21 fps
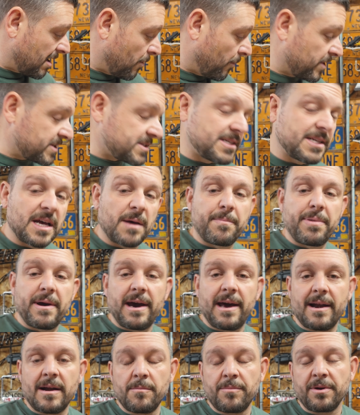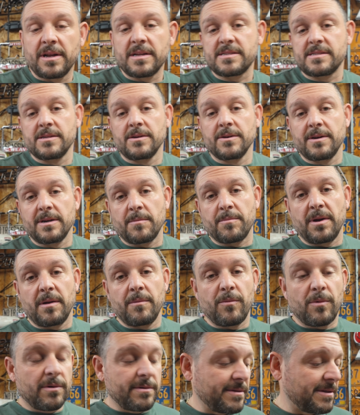it wasn't that pattern, but it's still going to
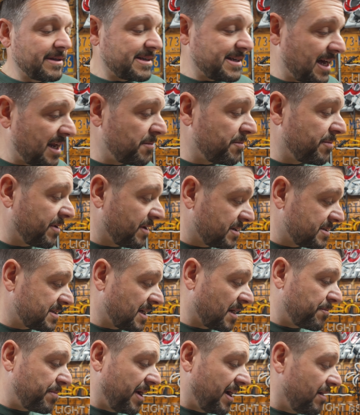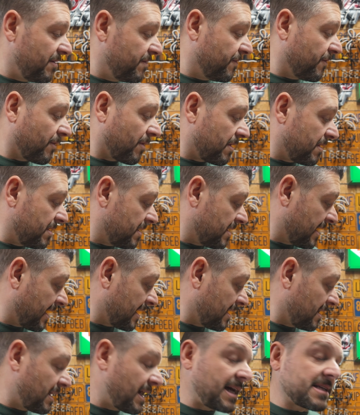bring more than the 10 bucks I paid for it. I
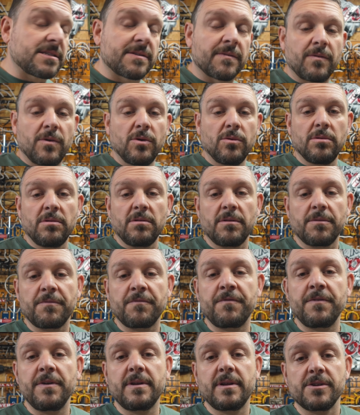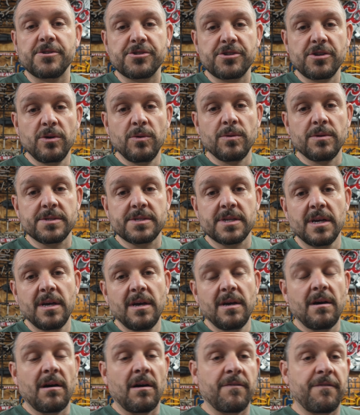got lots of cool vintage tools,
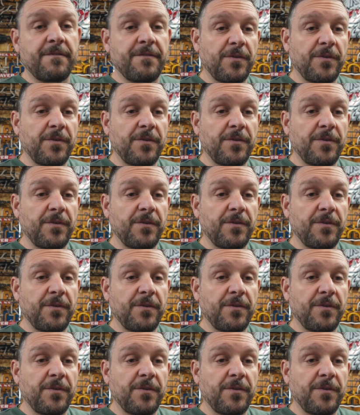a